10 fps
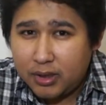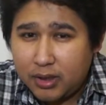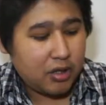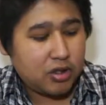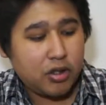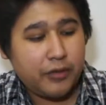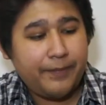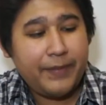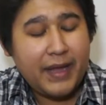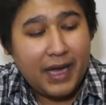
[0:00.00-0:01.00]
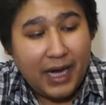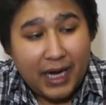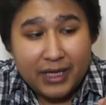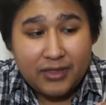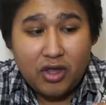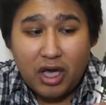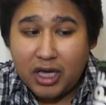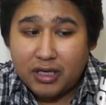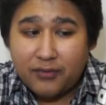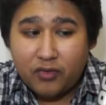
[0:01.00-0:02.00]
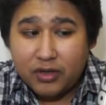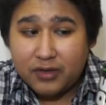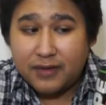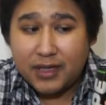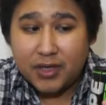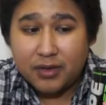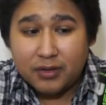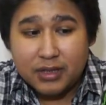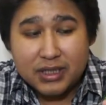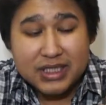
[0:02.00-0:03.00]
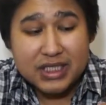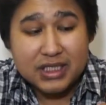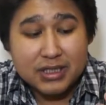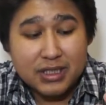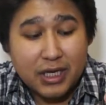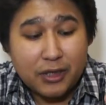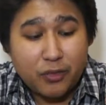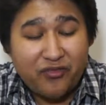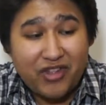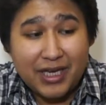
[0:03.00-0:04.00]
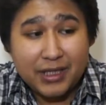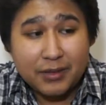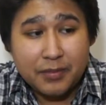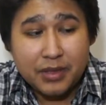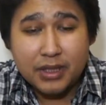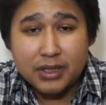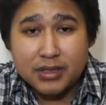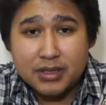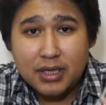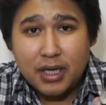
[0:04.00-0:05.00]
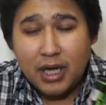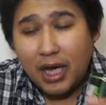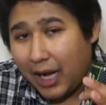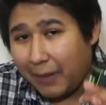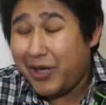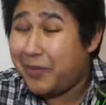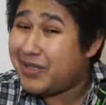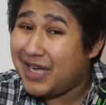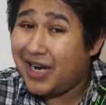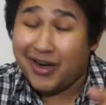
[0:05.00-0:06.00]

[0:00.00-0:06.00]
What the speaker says: And also, I thought for this video, this is kind of fitting because I'm a little bit tired.